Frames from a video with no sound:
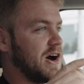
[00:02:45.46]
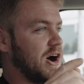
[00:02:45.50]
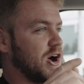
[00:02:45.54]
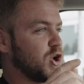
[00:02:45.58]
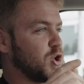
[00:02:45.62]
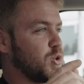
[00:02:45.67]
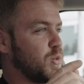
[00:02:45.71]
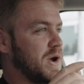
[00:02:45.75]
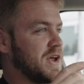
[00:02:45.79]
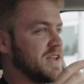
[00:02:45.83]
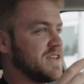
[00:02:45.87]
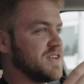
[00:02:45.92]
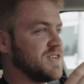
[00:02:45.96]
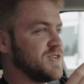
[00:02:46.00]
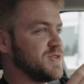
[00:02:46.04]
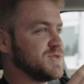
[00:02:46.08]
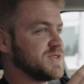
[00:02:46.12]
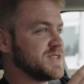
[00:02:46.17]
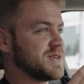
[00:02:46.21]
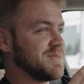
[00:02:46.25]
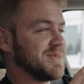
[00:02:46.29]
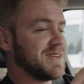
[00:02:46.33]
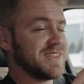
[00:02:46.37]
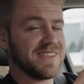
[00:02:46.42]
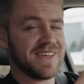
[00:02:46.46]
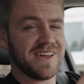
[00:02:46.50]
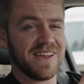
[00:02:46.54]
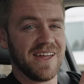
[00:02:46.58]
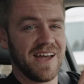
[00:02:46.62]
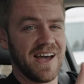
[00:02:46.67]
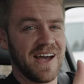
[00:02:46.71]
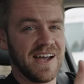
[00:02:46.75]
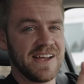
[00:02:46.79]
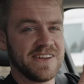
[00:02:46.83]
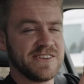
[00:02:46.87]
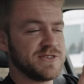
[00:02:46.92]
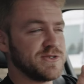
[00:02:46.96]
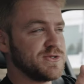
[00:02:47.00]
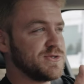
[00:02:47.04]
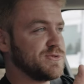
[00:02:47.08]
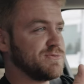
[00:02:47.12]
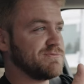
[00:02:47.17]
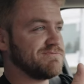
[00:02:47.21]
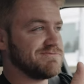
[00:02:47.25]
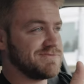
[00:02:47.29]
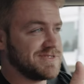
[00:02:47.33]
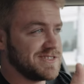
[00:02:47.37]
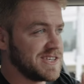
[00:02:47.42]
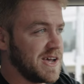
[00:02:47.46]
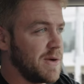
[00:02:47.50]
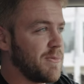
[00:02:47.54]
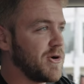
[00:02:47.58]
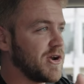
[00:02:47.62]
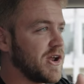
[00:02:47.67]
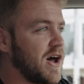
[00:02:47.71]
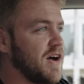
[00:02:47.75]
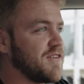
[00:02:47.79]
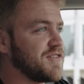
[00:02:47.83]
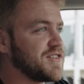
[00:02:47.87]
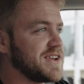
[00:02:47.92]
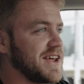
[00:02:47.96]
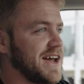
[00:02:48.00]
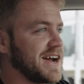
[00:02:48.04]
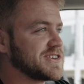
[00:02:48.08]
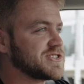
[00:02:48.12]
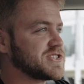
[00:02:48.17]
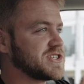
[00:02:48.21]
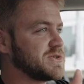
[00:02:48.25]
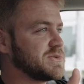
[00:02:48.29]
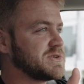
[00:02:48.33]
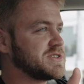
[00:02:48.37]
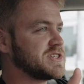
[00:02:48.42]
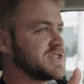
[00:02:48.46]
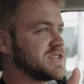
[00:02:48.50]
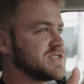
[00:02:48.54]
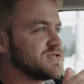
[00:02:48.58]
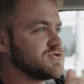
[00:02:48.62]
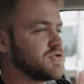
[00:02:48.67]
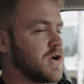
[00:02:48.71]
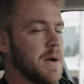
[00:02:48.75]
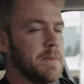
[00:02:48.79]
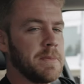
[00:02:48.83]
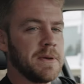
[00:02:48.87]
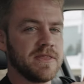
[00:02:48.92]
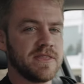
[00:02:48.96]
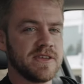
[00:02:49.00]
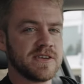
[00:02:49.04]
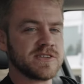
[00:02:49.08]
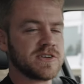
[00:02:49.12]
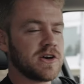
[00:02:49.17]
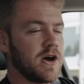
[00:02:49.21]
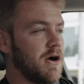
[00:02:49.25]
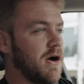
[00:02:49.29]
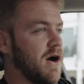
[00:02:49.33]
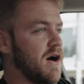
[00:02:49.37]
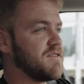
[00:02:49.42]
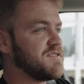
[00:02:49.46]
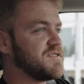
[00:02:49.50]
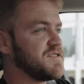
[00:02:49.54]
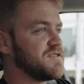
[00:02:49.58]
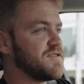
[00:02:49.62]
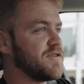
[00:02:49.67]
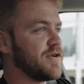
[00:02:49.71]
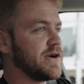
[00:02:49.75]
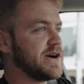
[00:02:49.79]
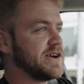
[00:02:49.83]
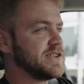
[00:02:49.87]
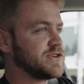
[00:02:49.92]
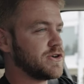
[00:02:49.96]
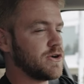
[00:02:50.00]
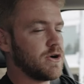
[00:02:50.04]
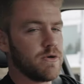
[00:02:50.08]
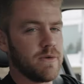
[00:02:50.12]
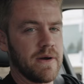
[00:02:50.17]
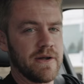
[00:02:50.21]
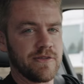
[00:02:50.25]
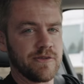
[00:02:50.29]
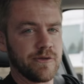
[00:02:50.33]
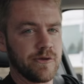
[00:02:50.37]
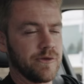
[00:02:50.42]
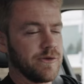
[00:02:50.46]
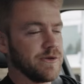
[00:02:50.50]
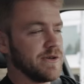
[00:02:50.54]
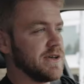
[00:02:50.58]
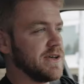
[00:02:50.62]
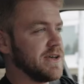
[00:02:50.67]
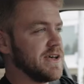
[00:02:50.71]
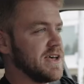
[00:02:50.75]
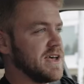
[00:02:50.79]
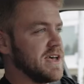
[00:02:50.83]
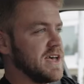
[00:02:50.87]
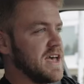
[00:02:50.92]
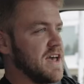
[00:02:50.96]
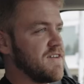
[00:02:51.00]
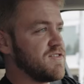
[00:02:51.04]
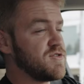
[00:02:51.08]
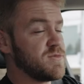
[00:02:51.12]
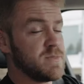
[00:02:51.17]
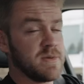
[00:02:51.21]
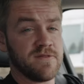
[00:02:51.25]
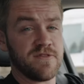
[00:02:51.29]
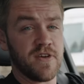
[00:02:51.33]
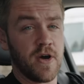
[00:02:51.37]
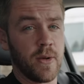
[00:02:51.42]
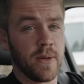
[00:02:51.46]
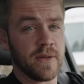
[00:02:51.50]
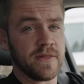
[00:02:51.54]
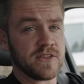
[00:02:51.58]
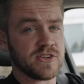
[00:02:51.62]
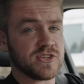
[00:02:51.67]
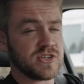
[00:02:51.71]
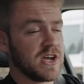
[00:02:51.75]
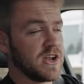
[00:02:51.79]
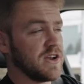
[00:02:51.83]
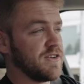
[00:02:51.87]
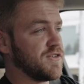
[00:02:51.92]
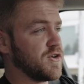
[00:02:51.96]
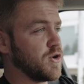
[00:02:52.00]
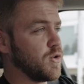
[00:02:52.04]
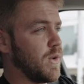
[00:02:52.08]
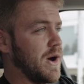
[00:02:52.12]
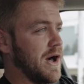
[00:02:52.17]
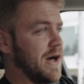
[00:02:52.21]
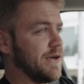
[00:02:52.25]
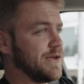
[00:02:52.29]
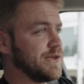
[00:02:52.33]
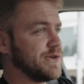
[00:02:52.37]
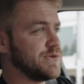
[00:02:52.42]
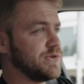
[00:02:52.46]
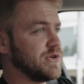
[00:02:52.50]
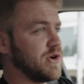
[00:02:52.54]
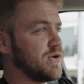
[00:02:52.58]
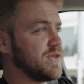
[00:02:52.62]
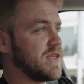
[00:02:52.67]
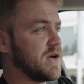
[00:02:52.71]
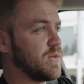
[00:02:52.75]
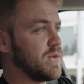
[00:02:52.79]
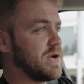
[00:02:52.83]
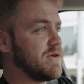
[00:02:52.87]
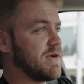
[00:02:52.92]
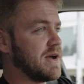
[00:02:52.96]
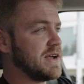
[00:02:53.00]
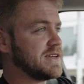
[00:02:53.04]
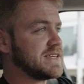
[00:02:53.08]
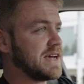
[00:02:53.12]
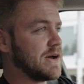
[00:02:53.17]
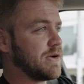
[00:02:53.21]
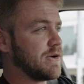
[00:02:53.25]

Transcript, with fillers: on our way to do something that I do somewhat often actually, which is dropping this car off for a Turo rental. If you've been following the channel for a while, you know that we rent